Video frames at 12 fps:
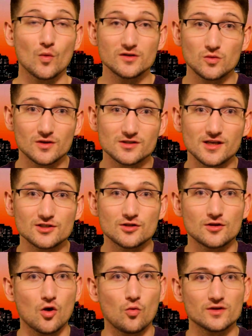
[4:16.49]
Went to a decision
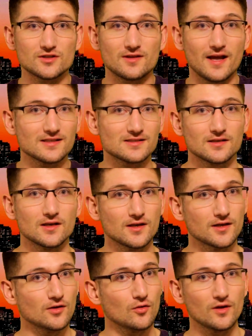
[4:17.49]
though, which that's,
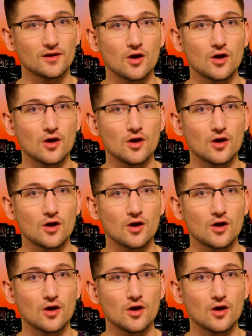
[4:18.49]
you